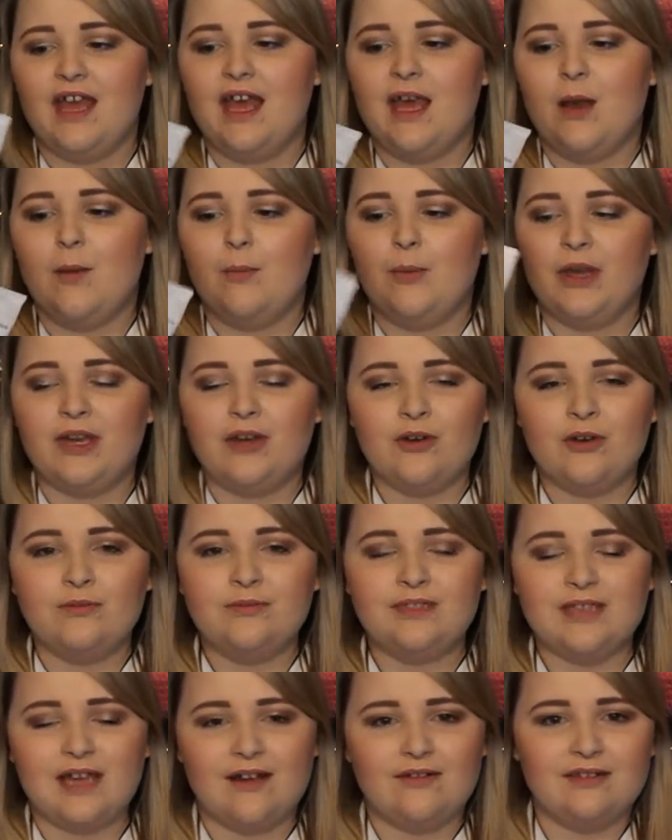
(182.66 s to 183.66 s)
but it
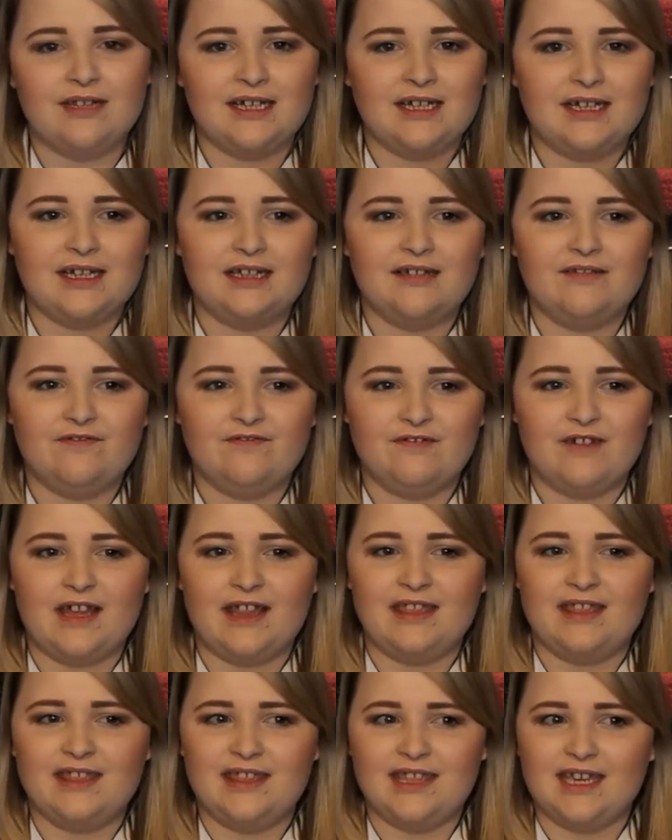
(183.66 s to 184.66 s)
comes out like kind of a
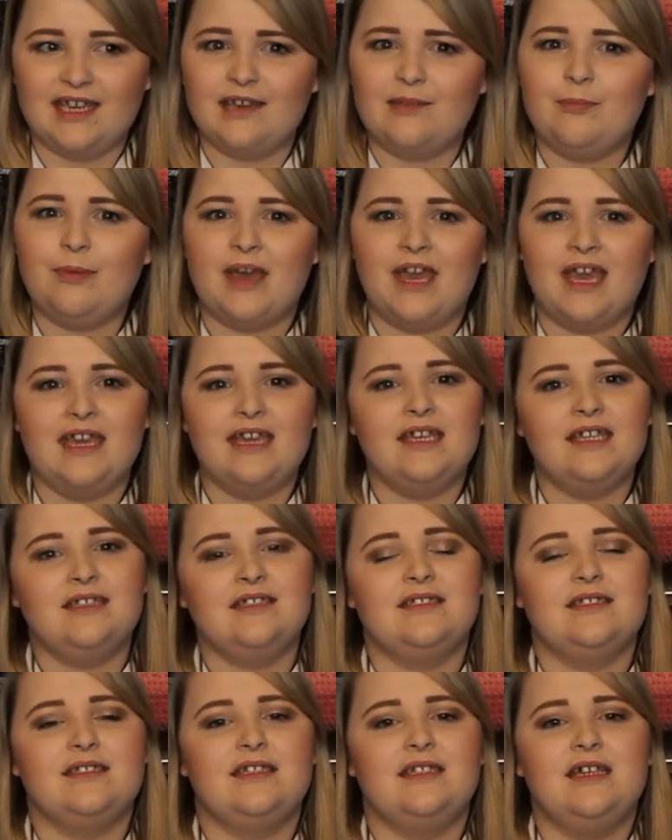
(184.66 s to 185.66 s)
thick
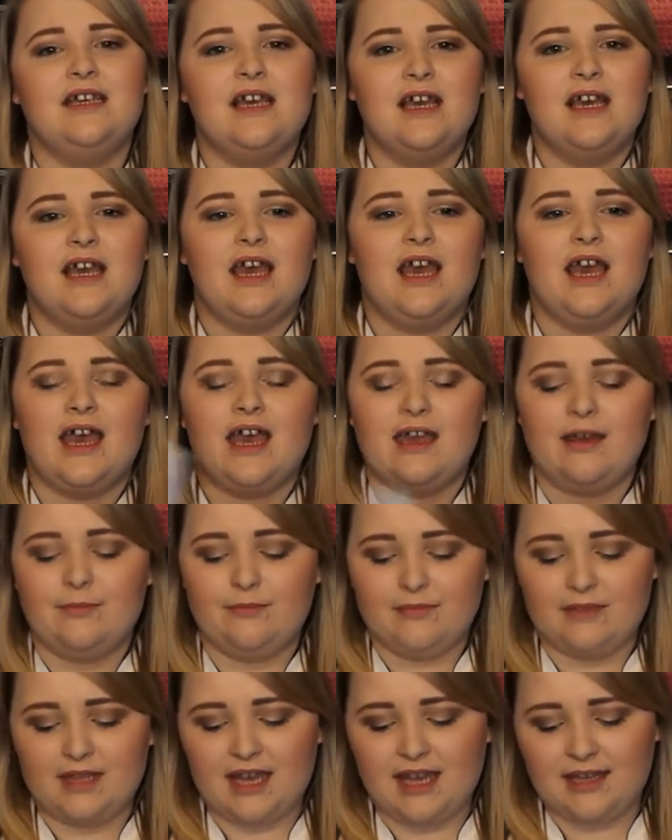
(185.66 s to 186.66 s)
paste
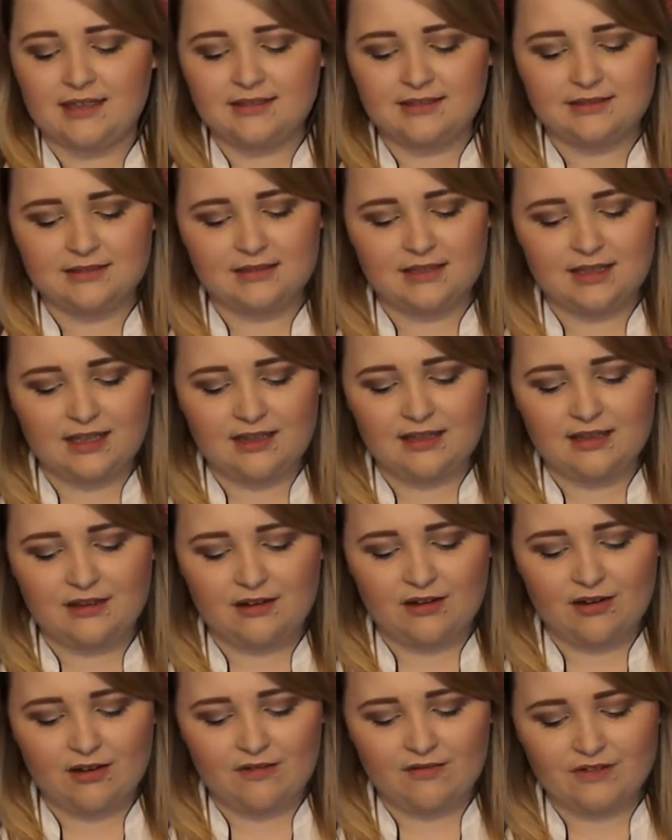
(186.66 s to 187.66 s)
that has, I think, an
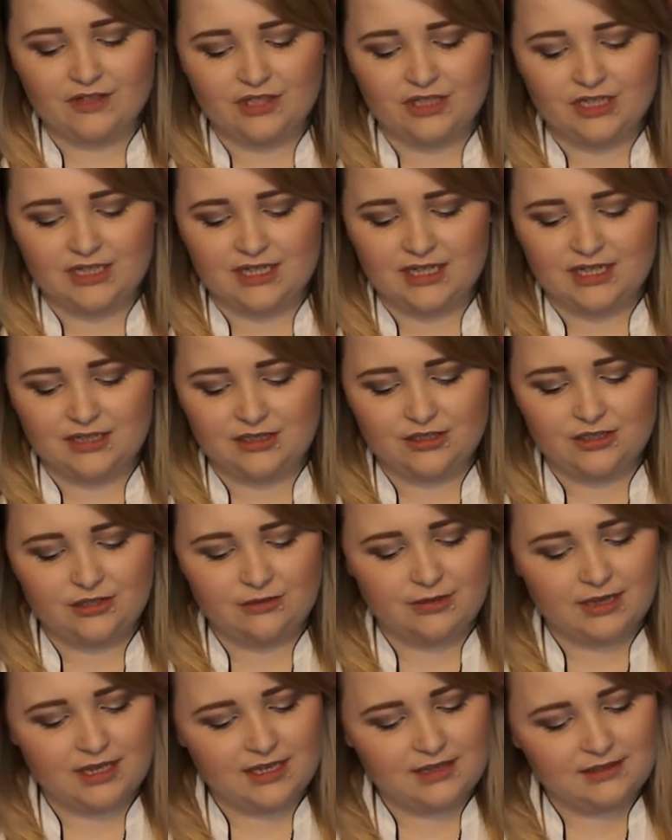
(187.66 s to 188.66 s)
orangey tinge to
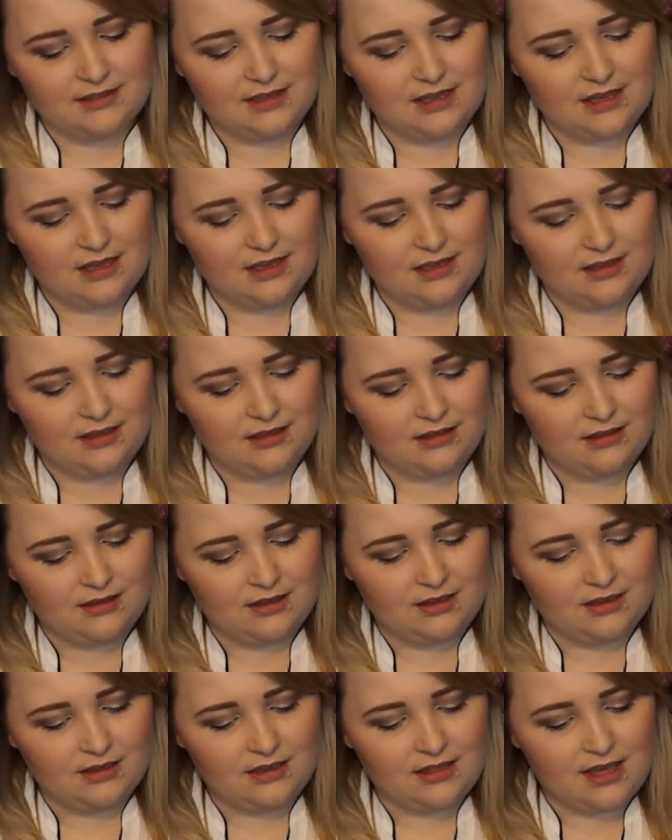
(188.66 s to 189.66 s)
it, I'd say.
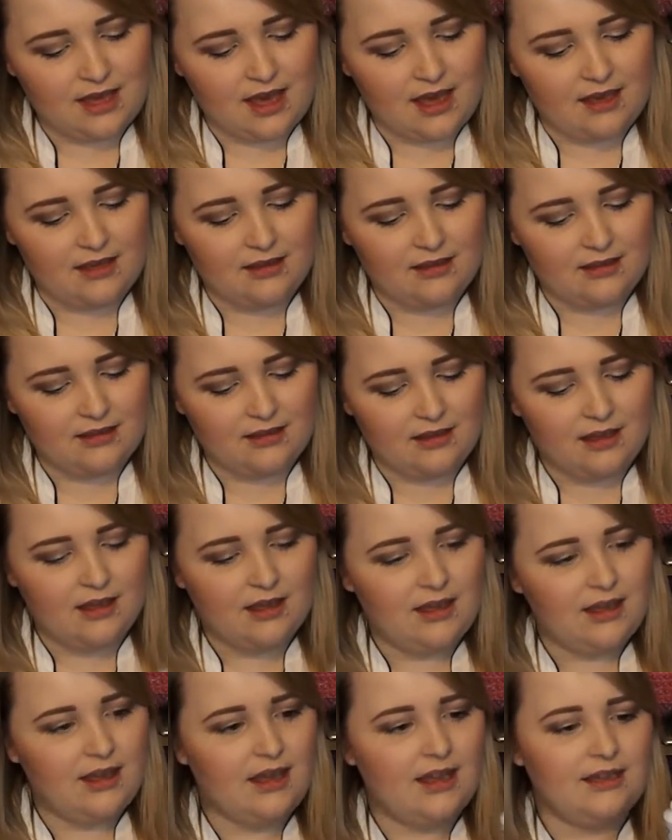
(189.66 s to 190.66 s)
Yeah,
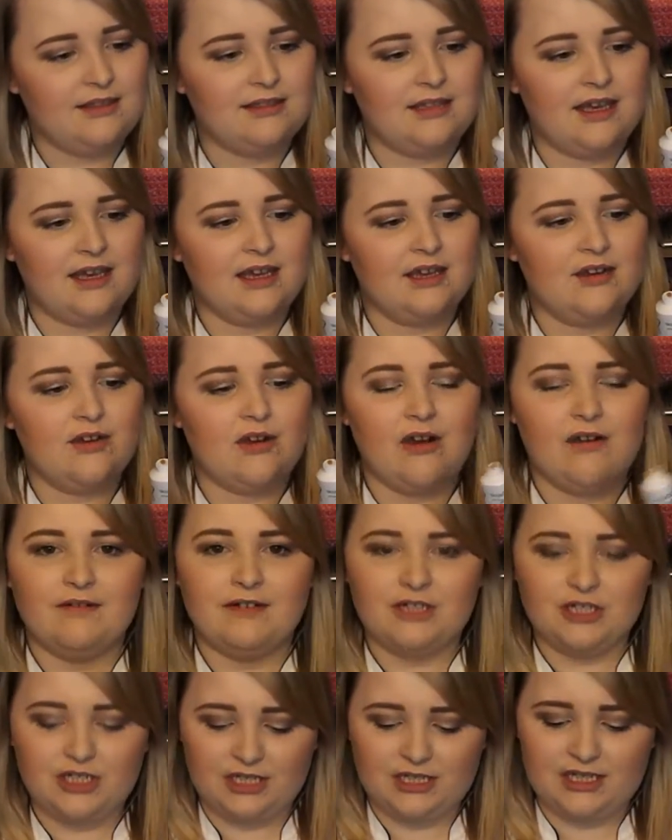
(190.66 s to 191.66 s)
it's like an
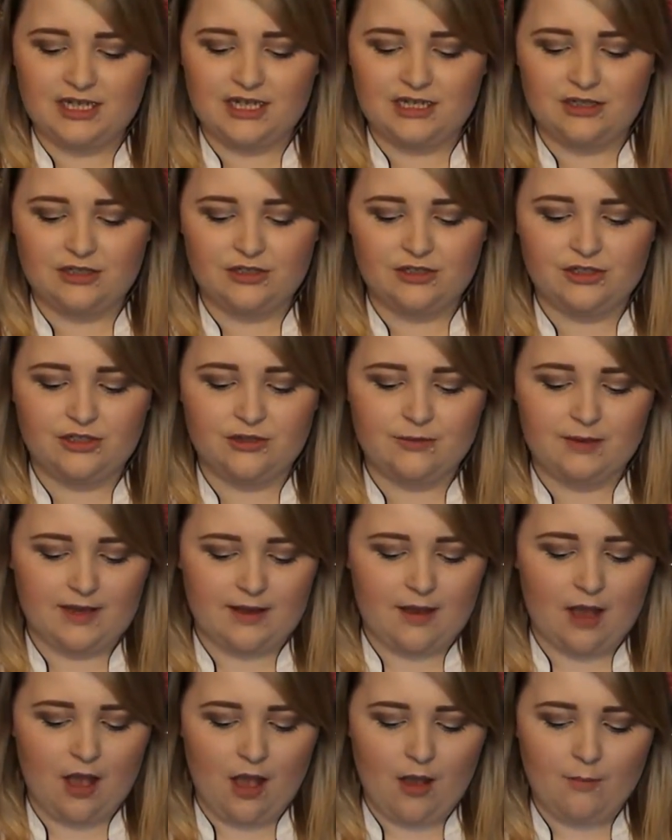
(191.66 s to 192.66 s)
orangey tinge to it,
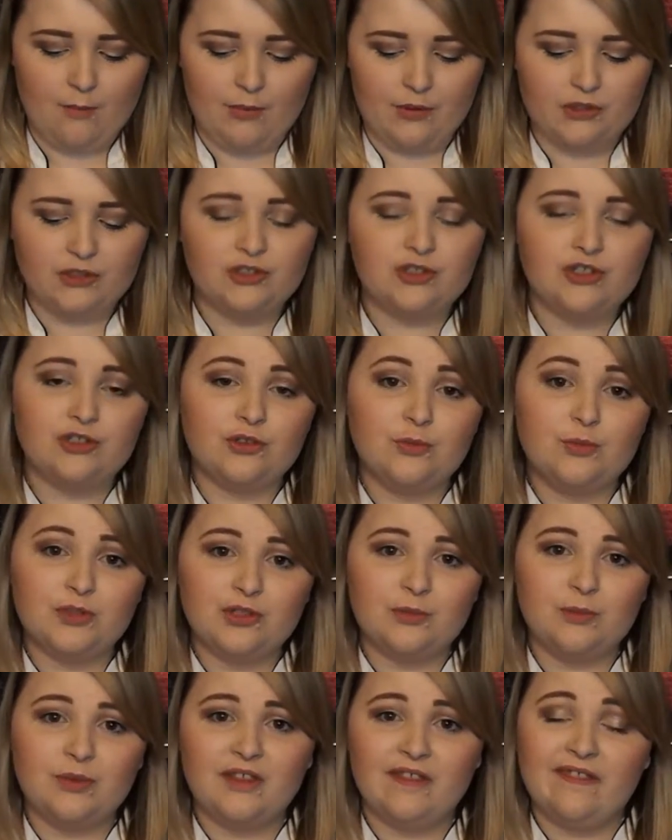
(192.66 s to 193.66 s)
but it's super
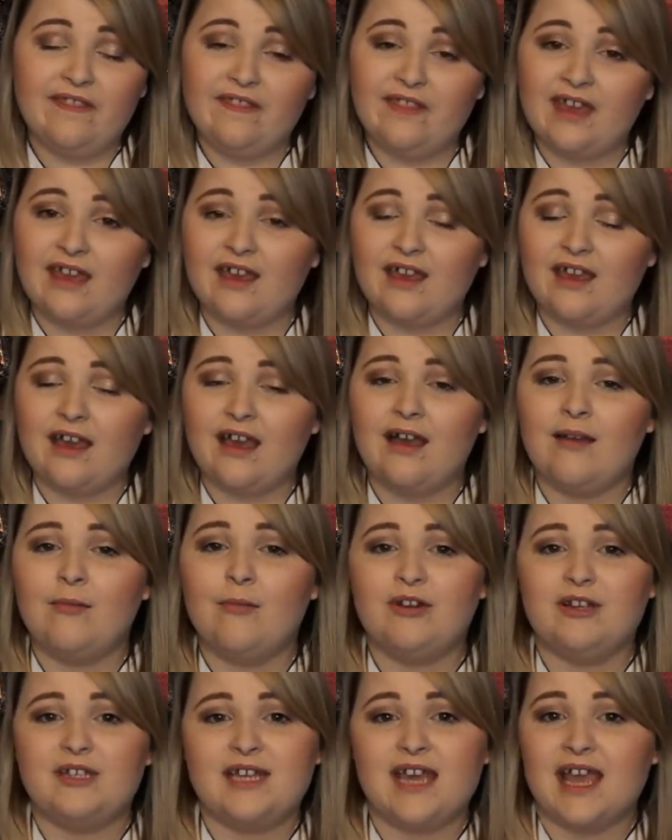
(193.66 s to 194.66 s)
thick and
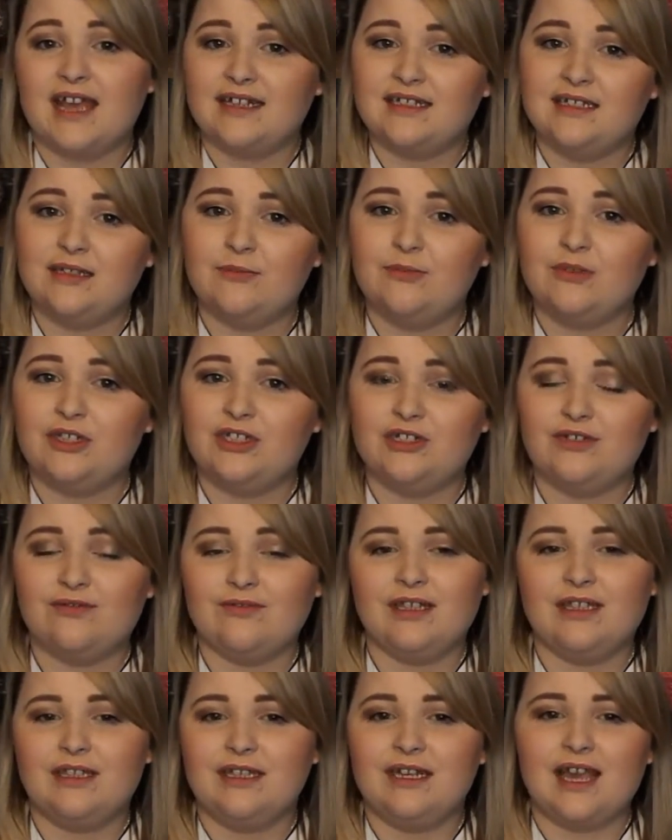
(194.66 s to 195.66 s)
protecting, which is
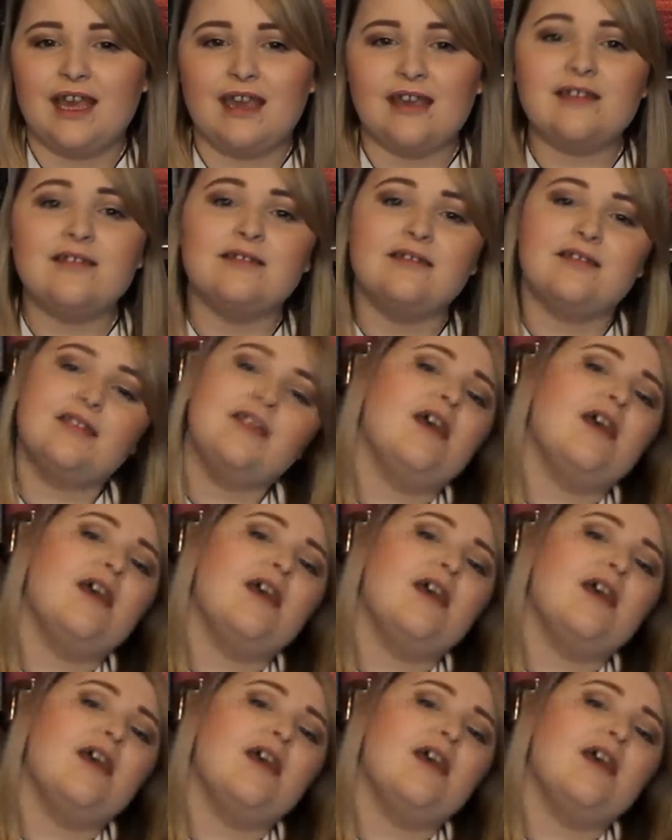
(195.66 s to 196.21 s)
really nice.